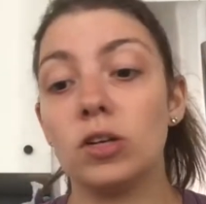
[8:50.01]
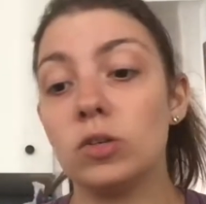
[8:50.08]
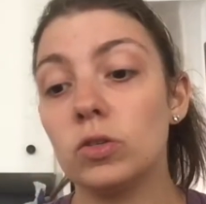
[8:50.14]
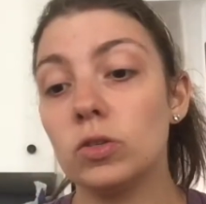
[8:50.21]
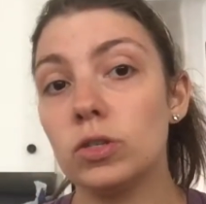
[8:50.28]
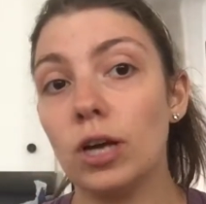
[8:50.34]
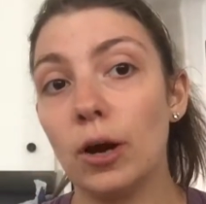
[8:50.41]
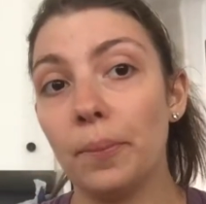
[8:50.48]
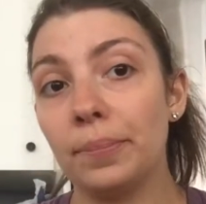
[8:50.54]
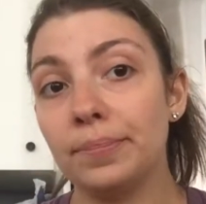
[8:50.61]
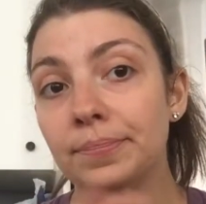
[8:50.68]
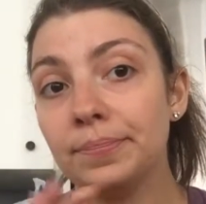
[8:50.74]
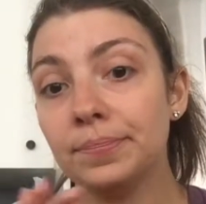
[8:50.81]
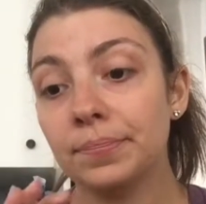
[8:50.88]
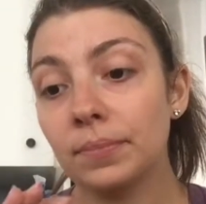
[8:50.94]
So
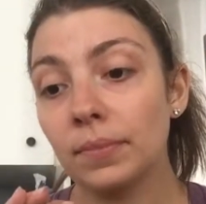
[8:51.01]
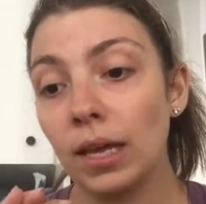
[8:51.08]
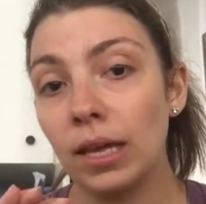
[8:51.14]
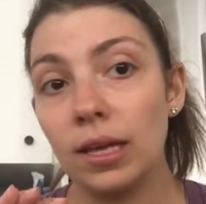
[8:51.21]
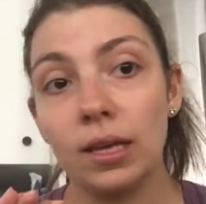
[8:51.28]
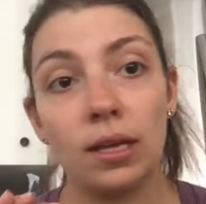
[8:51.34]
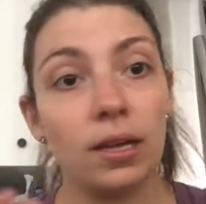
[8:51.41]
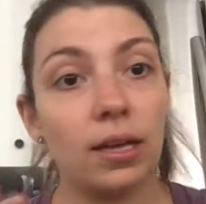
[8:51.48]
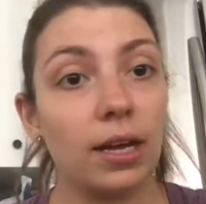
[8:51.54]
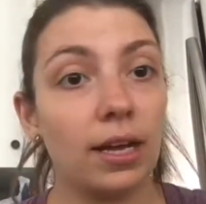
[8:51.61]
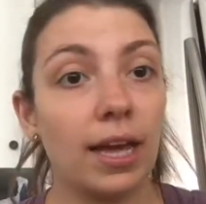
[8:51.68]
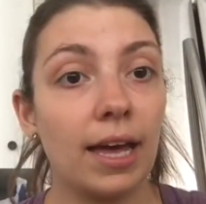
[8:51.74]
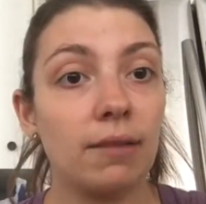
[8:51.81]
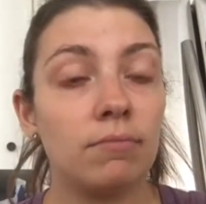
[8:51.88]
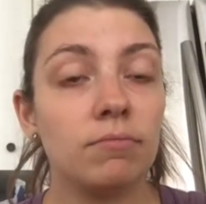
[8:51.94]

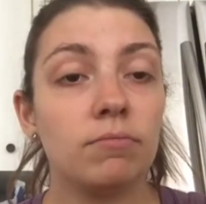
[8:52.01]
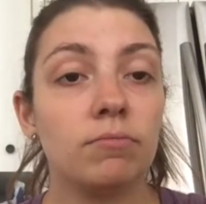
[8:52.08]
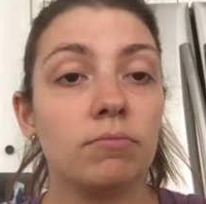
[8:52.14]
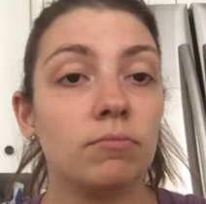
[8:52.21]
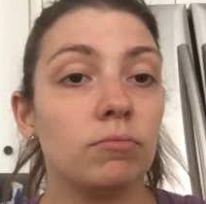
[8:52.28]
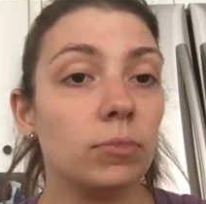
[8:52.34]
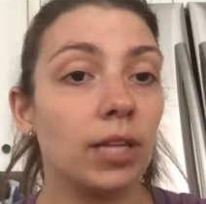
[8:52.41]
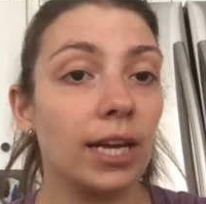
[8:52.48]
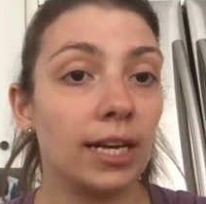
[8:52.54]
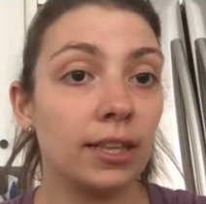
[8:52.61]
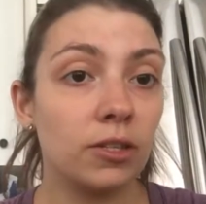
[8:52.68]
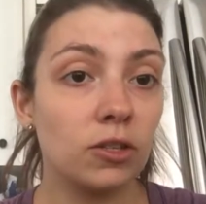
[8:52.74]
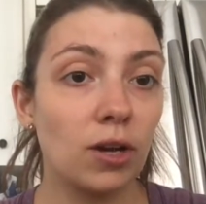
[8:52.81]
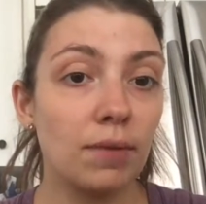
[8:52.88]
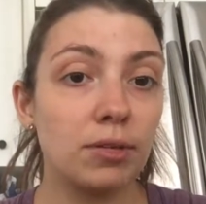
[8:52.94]
again, link in the
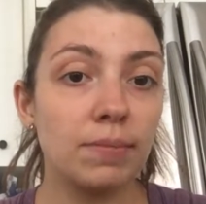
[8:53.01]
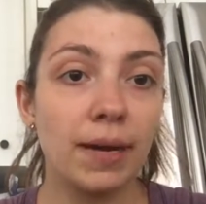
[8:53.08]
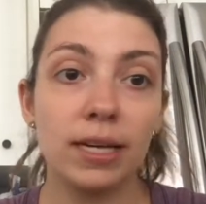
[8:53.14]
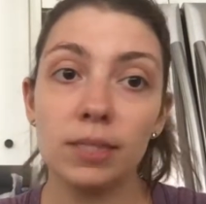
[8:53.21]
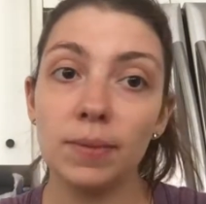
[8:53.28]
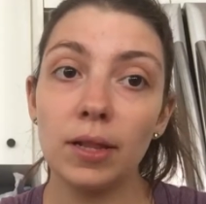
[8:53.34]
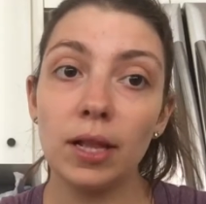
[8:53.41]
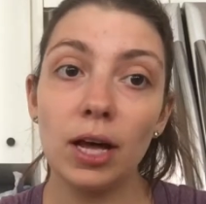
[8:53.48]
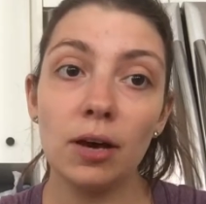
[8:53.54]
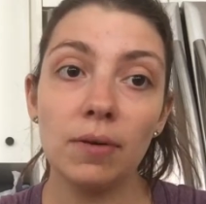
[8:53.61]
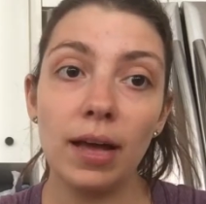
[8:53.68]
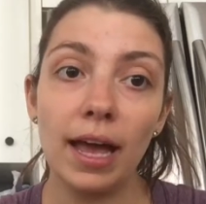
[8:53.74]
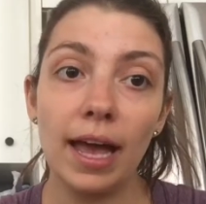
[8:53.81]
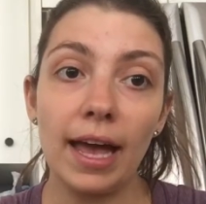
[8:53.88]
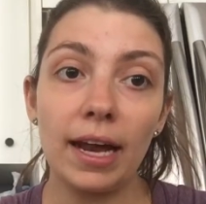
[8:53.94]
description box below,
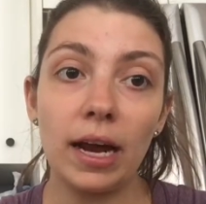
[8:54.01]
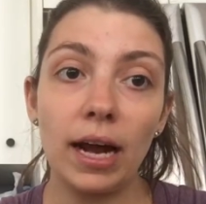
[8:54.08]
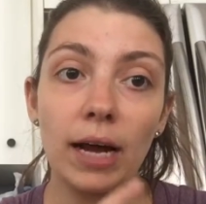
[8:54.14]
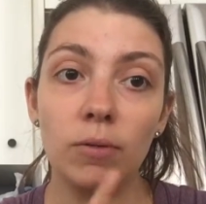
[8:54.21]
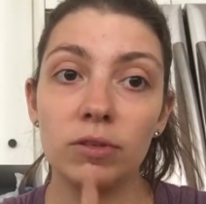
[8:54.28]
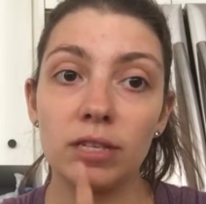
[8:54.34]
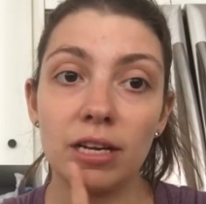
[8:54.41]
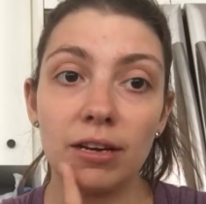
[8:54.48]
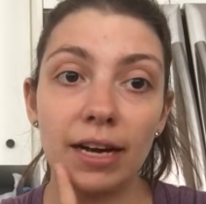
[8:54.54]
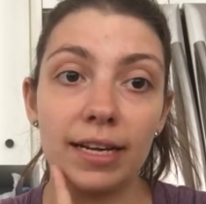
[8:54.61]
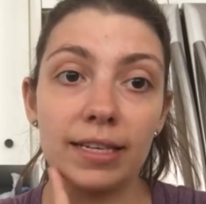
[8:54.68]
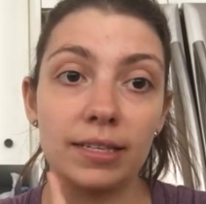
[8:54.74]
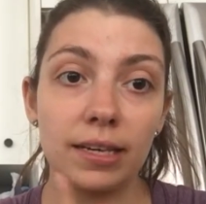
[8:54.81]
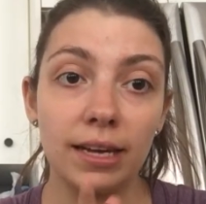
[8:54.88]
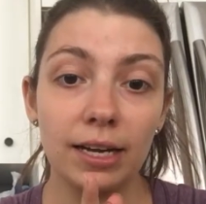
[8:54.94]
and I will see you
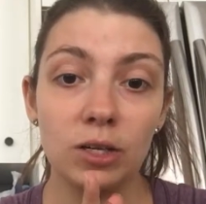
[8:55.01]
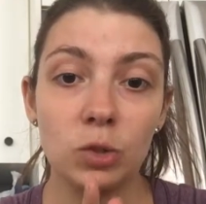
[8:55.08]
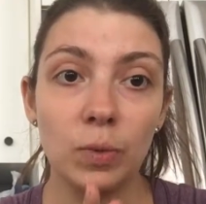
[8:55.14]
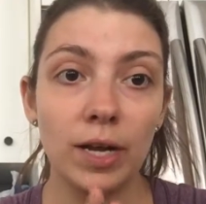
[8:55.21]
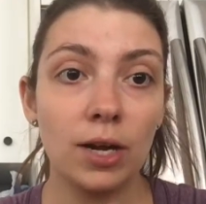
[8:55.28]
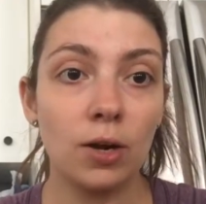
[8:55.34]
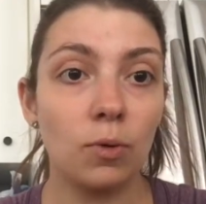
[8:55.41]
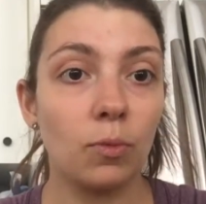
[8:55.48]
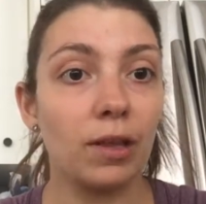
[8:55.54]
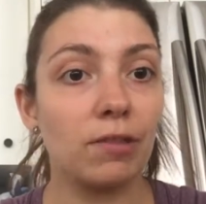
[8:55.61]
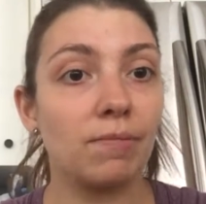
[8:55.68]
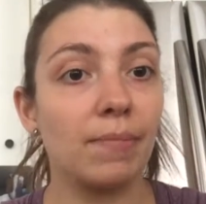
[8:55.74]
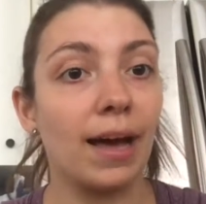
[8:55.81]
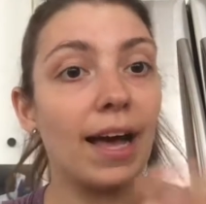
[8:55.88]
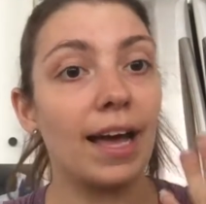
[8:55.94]
guys next week with
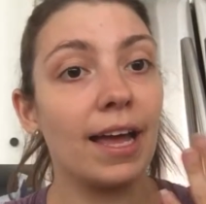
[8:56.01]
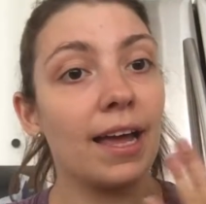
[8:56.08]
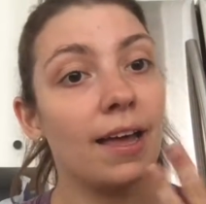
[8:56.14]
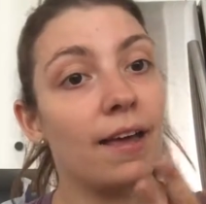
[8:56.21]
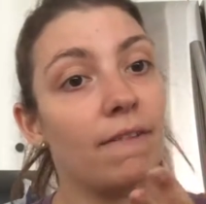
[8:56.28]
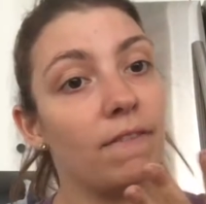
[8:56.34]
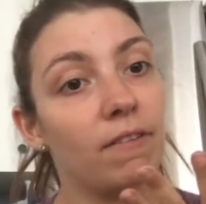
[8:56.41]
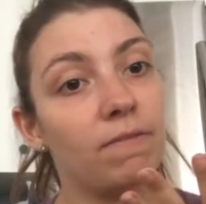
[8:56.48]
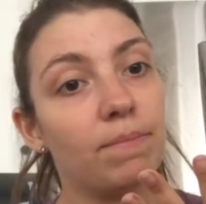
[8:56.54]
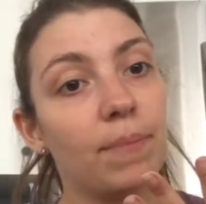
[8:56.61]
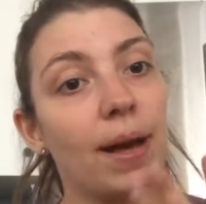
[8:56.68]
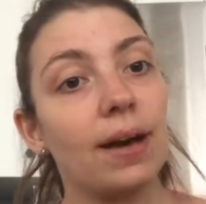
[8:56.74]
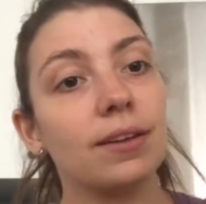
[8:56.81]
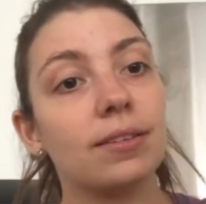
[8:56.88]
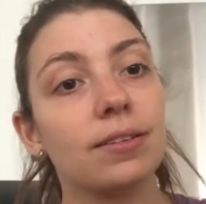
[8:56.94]
my 5th
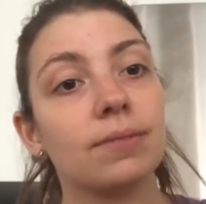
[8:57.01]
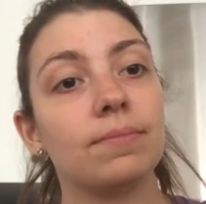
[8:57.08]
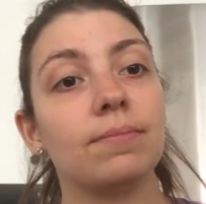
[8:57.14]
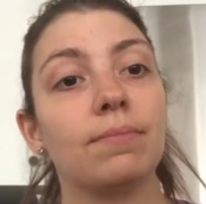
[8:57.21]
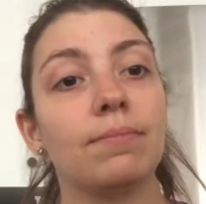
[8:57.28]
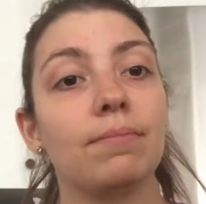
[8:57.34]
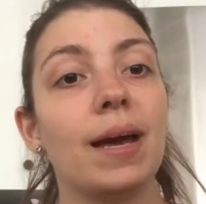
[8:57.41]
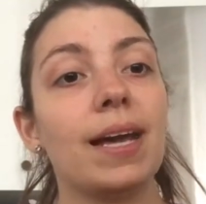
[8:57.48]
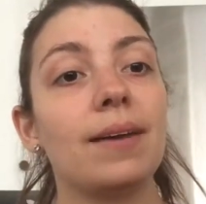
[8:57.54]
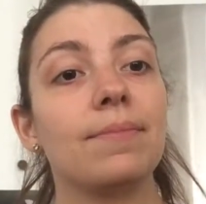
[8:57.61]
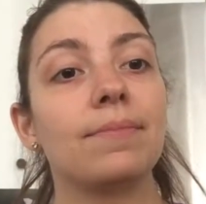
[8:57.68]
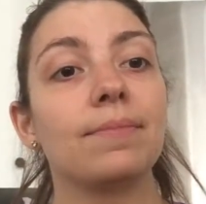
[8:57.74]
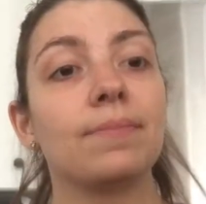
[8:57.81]
box. Bye.